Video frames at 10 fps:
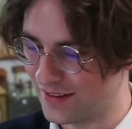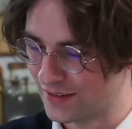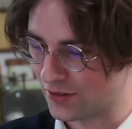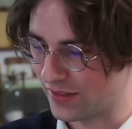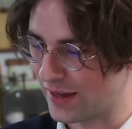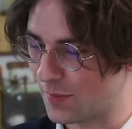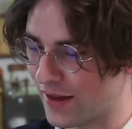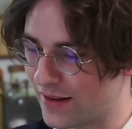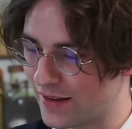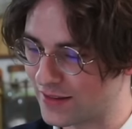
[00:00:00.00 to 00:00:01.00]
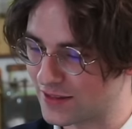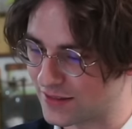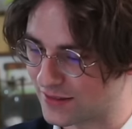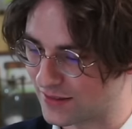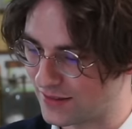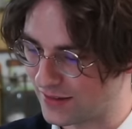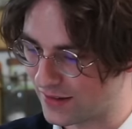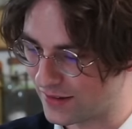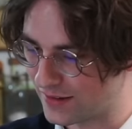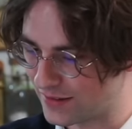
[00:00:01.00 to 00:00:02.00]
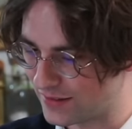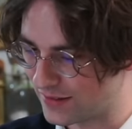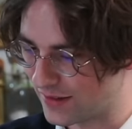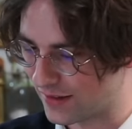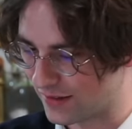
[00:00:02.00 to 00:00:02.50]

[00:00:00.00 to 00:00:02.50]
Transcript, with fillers: Don't think about it. Just yeah, yeah.